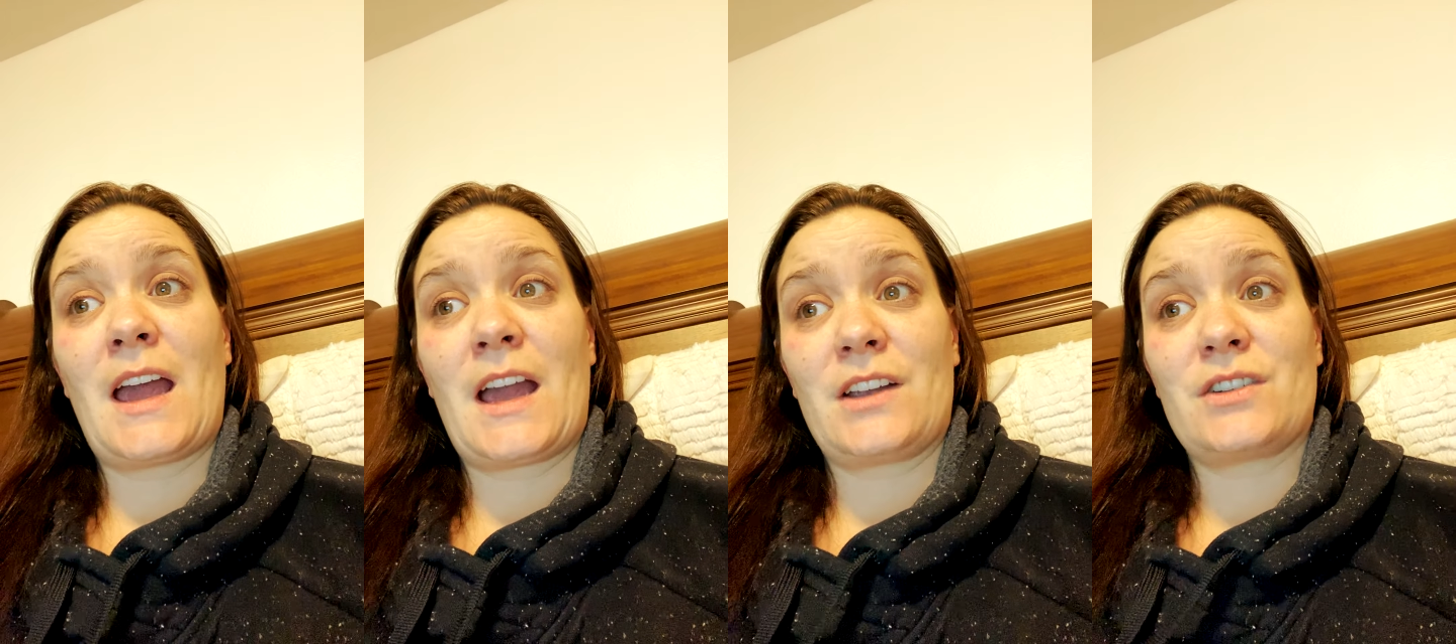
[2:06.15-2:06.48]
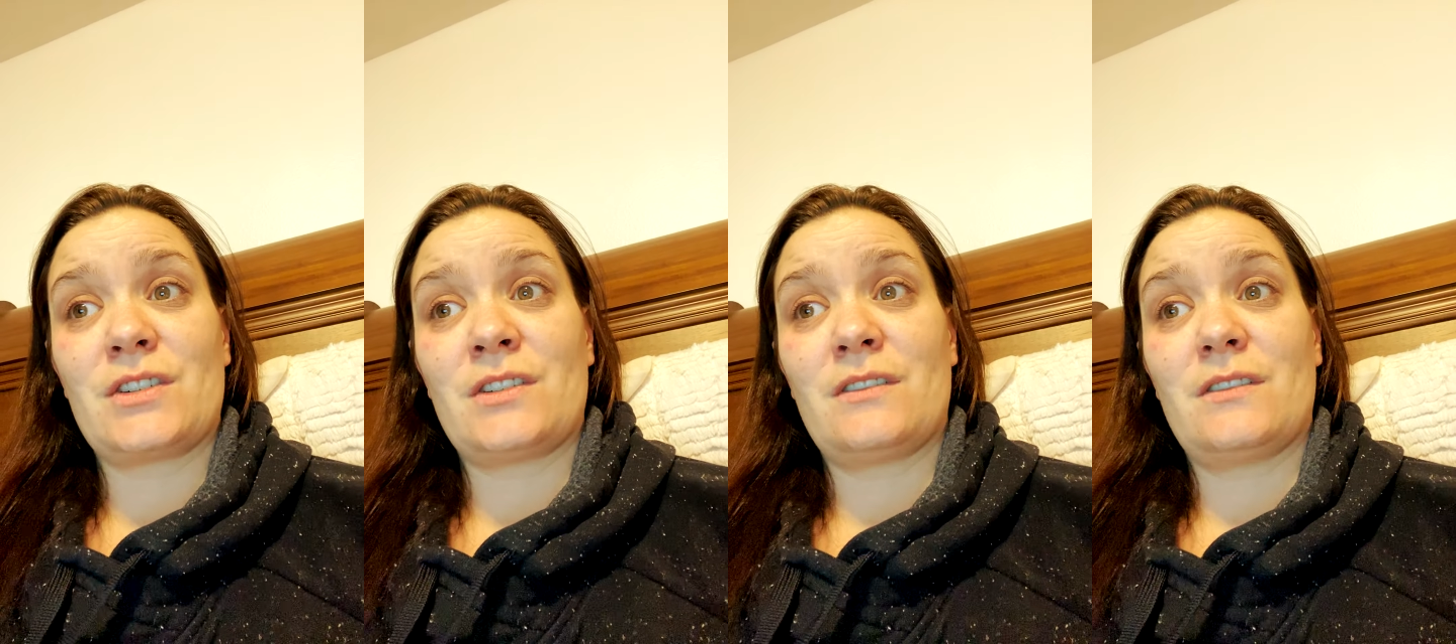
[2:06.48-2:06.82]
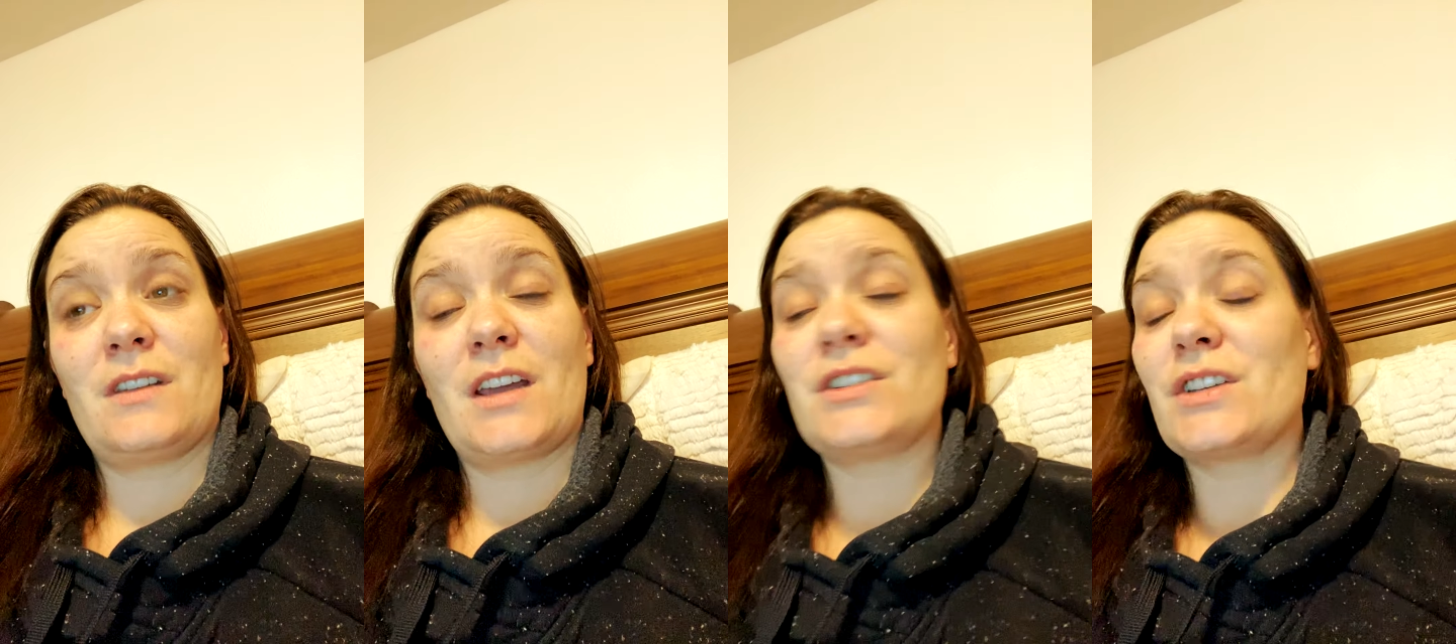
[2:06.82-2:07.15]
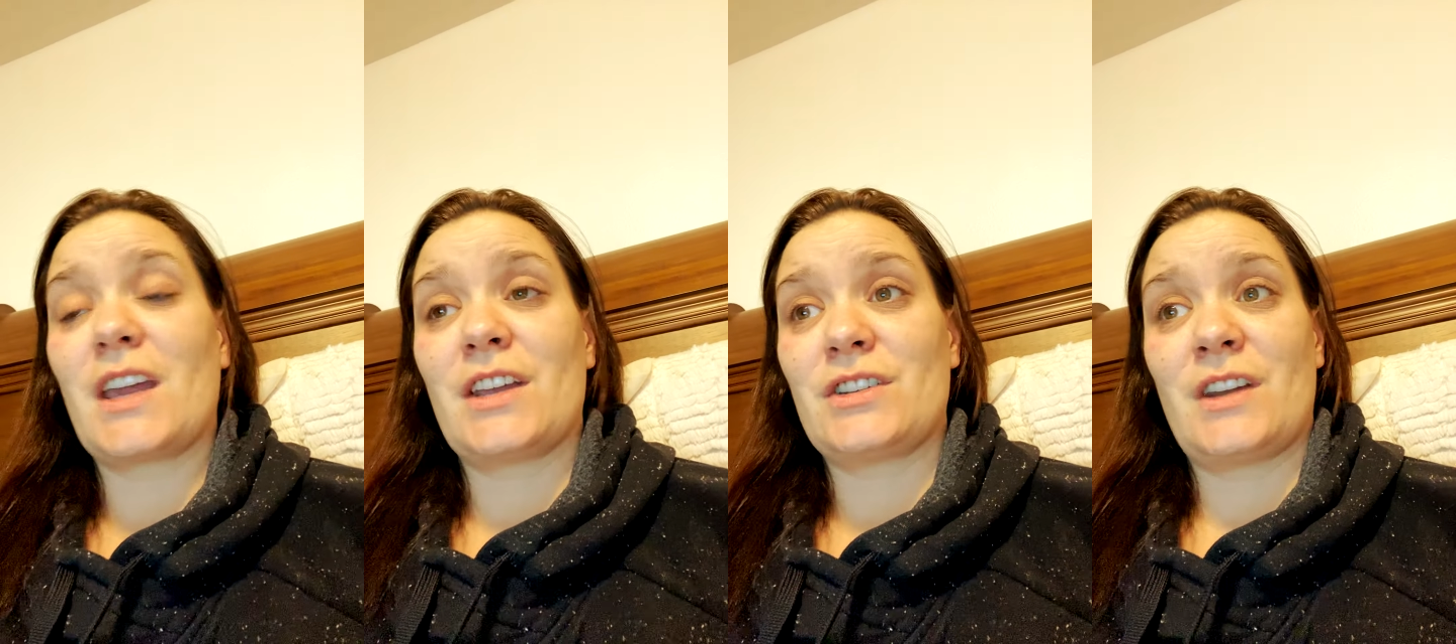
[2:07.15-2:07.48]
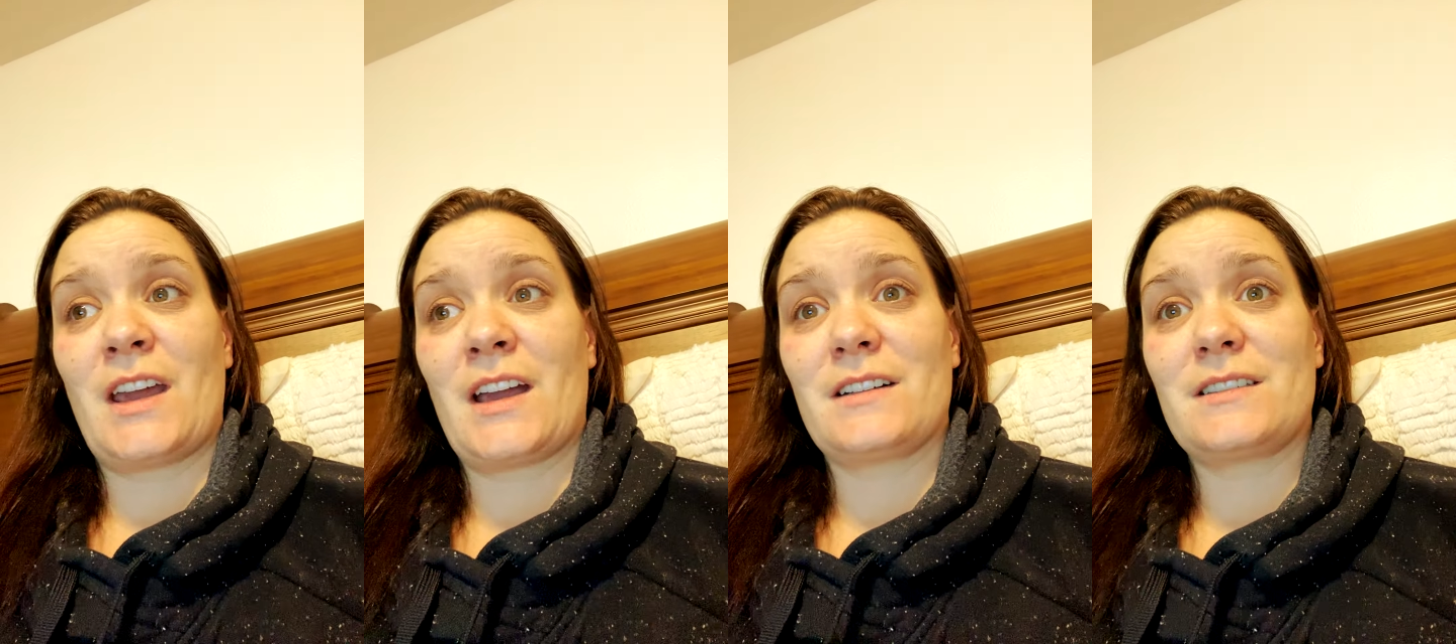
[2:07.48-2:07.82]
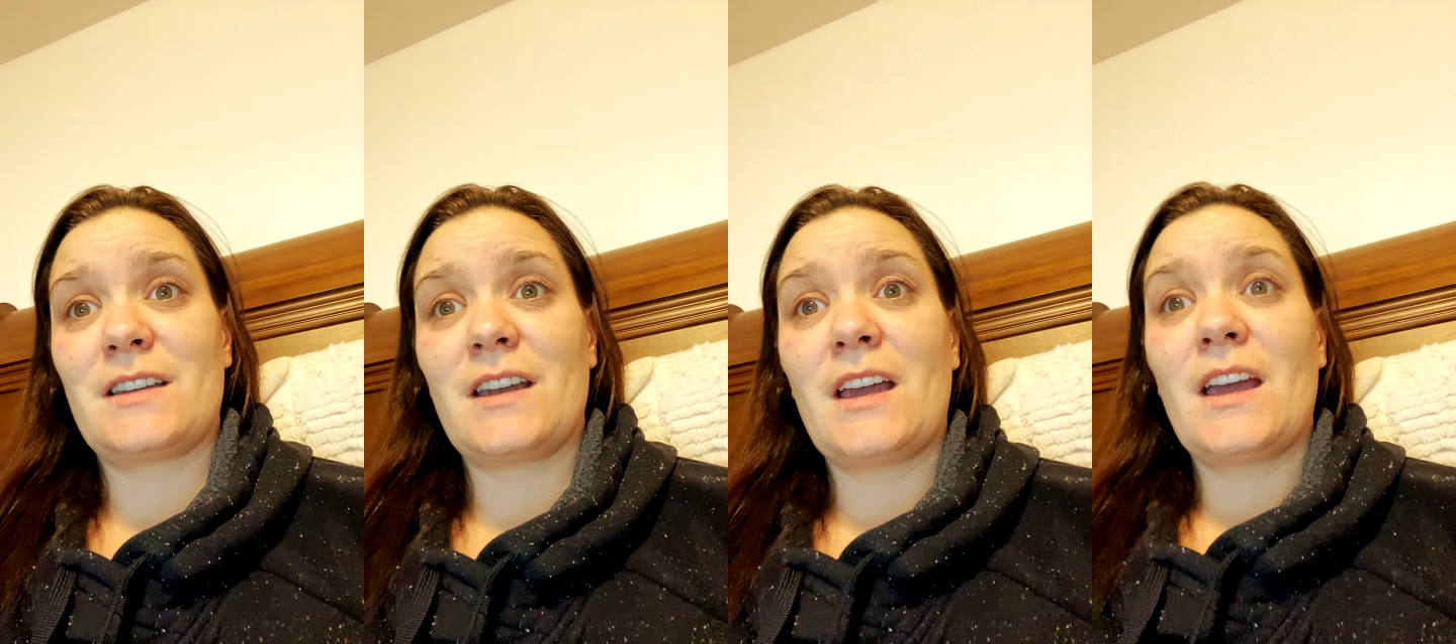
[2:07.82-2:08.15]
Education
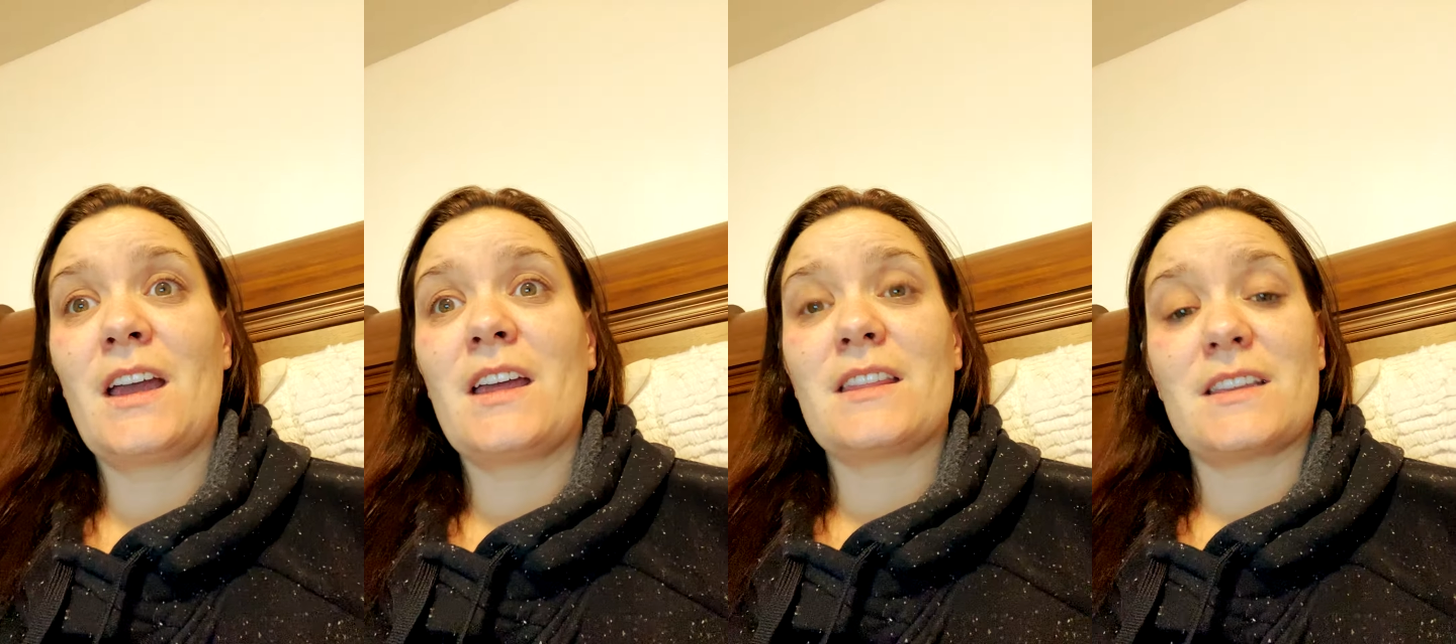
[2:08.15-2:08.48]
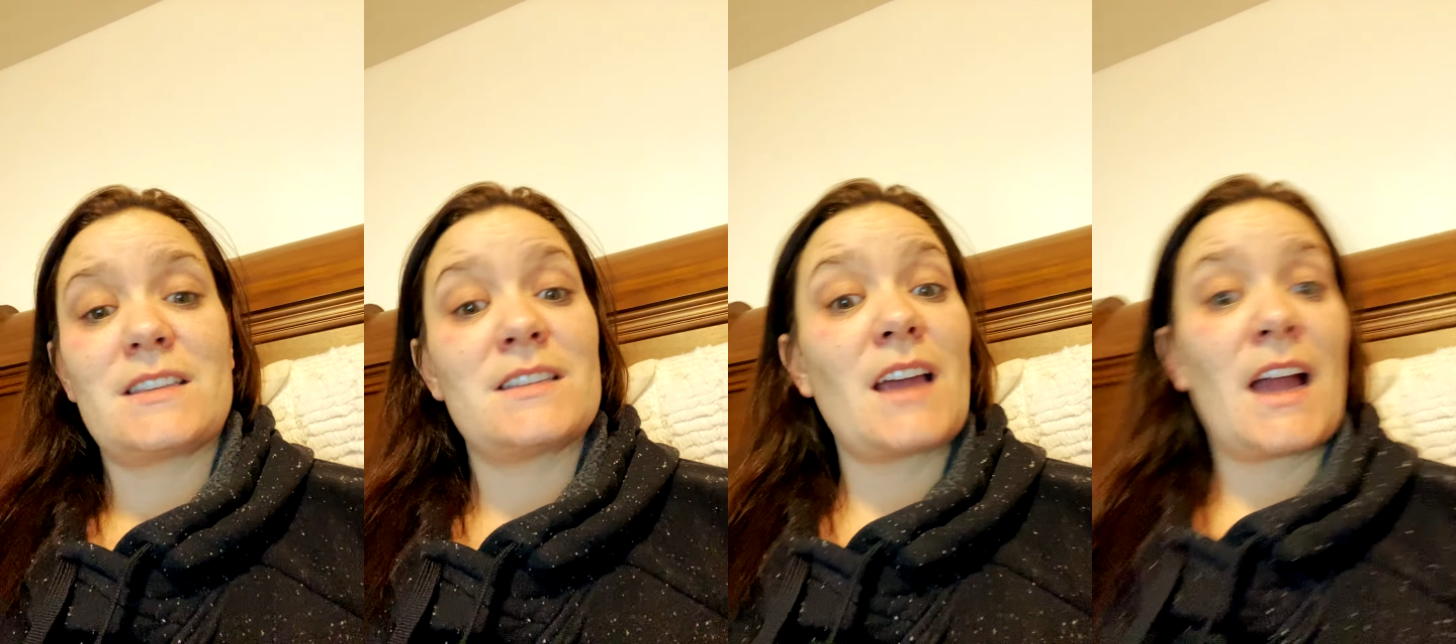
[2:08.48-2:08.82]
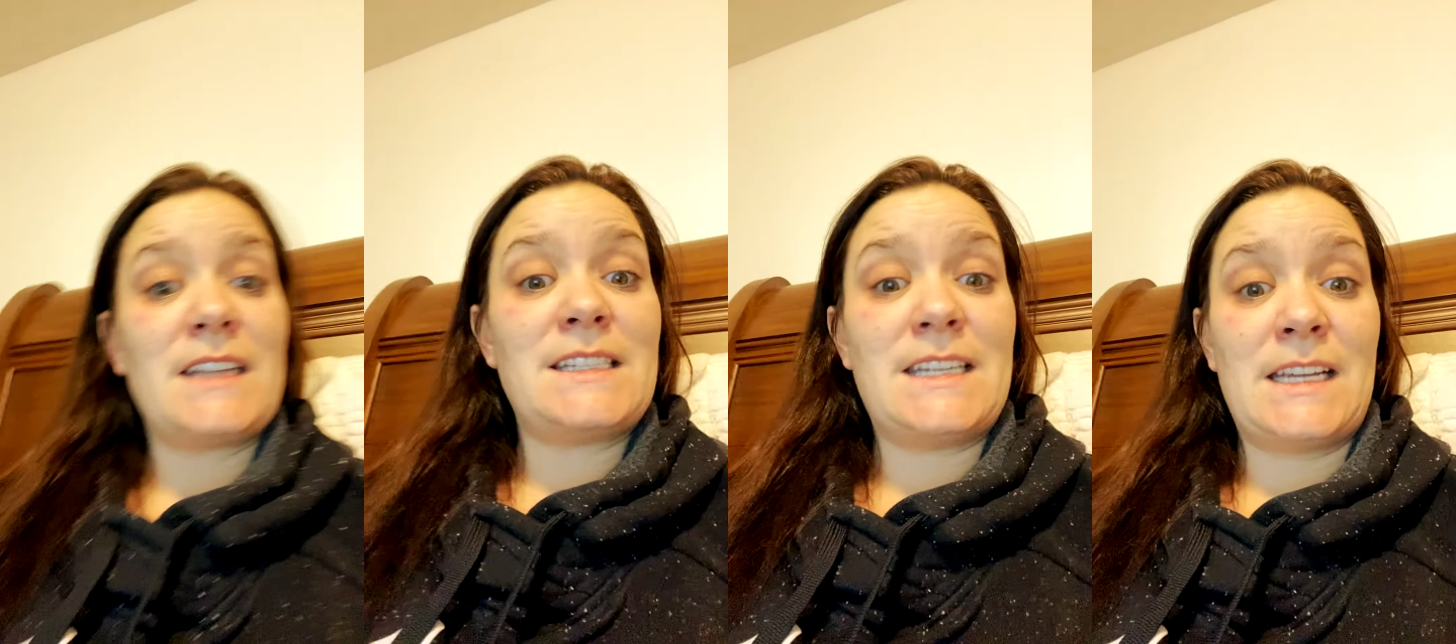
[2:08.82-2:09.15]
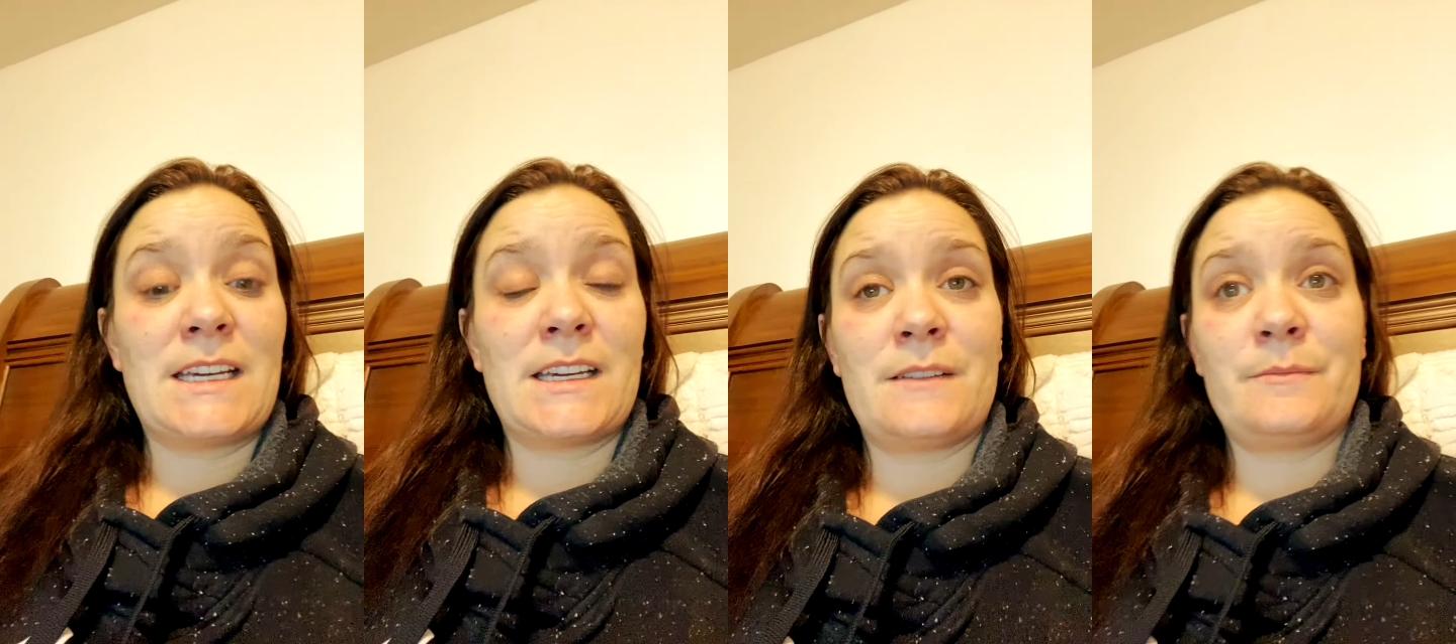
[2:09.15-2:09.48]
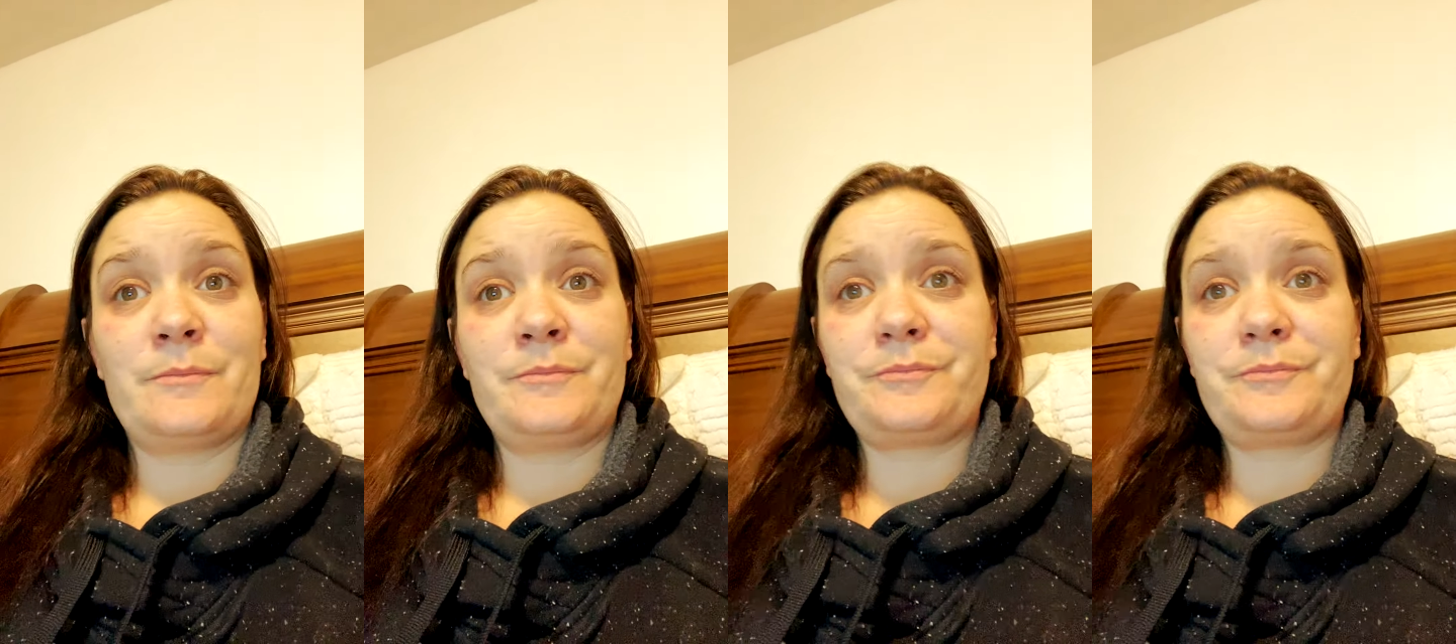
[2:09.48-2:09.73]
Act. This is IDEA.